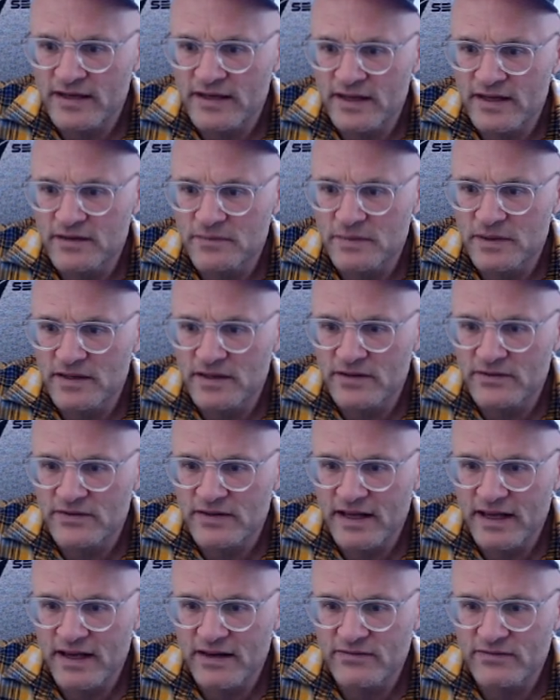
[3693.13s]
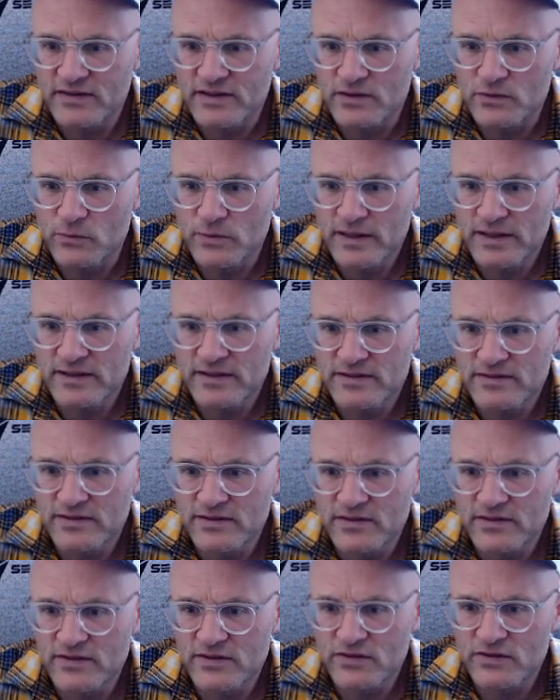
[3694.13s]
Enemy doesn't have any
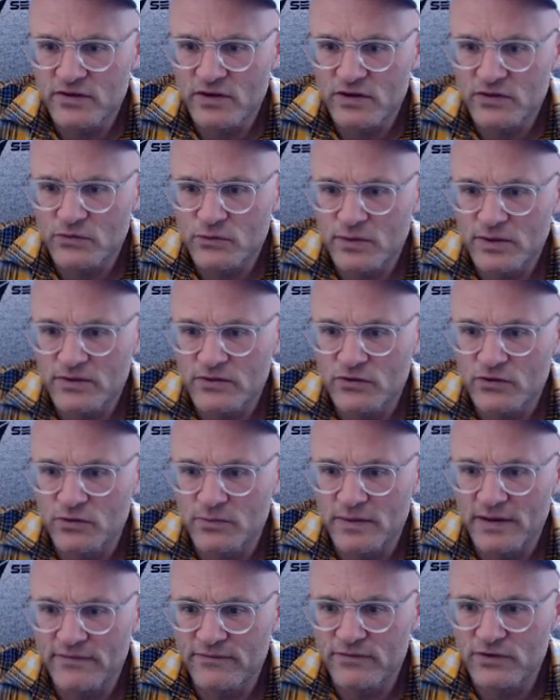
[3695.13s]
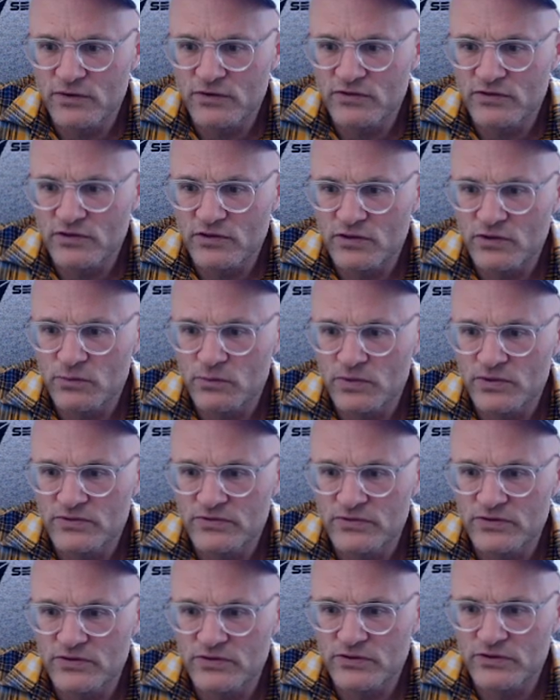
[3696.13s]
weaknesses on the dark square, so my first look was
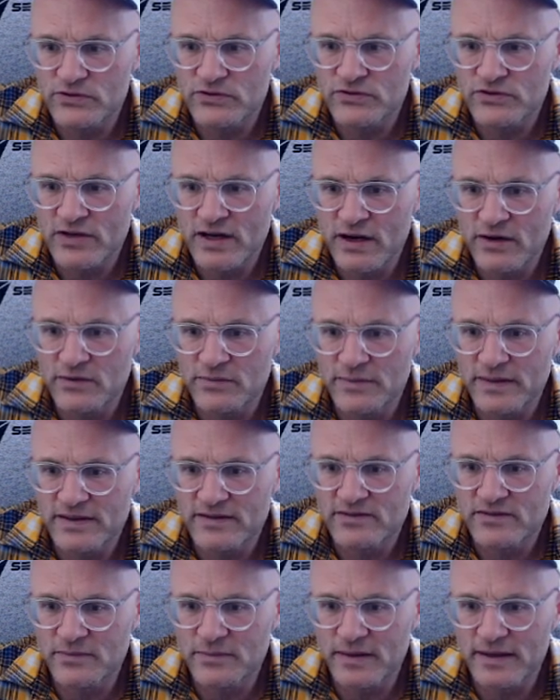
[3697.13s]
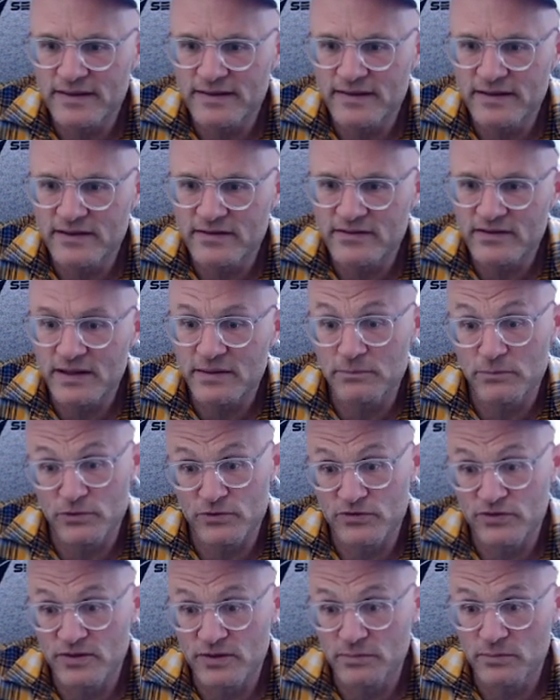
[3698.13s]
to search how to make some ideas like
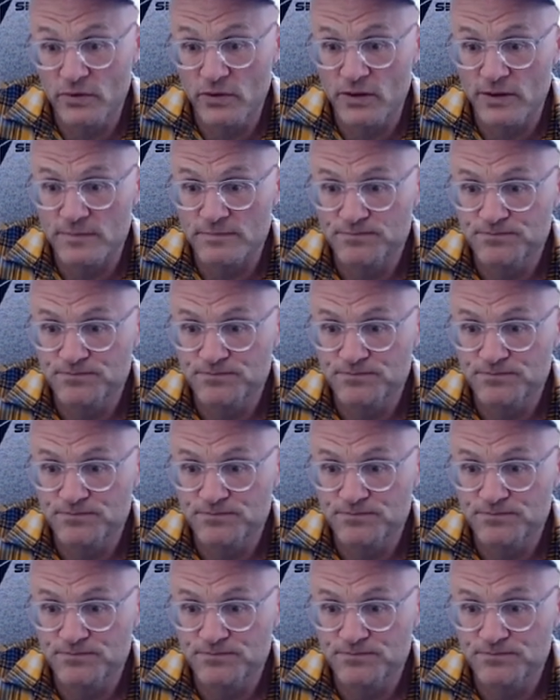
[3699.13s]
pushing a pawn.